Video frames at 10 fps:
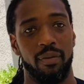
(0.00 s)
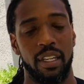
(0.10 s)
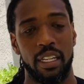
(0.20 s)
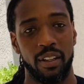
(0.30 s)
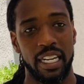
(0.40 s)

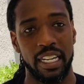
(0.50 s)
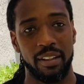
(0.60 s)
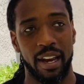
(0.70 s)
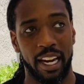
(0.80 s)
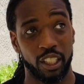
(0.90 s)
He, he
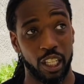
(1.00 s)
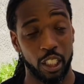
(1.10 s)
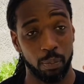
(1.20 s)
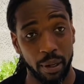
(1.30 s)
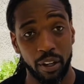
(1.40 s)
actually
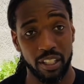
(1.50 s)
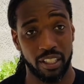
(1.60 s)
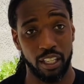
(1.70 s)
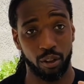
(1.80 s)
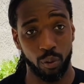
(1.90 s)
experienced
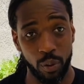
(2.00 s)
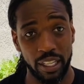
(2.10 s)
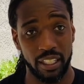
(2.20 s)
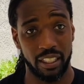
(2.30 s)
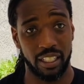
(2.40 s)
it through
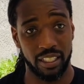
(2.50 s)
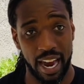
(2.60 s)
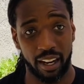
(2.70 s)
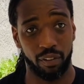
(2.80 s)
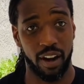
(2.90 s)
weakness and
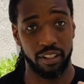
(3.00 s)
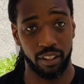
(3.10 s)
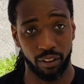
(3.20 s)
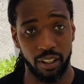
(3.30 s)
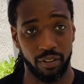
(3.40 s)
sacrifice
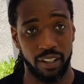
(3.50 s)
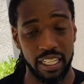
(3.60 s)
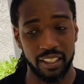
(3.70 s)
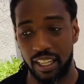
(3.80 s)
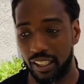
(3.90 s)
and grief. And he
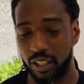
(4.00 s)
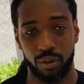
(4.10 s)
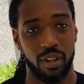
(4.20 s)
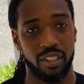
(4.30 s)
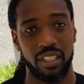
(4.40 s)
said this
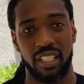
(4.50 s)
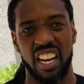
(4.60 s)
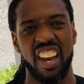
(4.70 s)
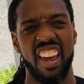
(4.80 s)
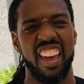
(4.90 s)
to us He
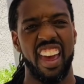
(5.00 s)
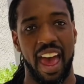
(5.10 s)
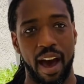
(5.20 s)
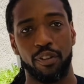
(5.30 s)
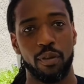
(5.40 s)
said,
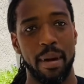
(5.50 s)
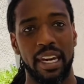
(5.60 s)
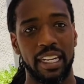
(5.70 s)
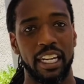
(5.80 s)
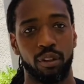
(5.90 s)
After
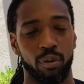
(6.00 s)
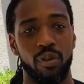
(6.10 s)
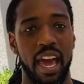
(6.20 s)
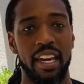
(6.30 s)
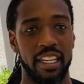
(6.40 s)
making it through
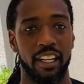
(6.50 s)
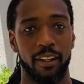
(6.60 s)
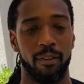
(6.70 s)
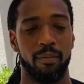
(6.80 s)
that year,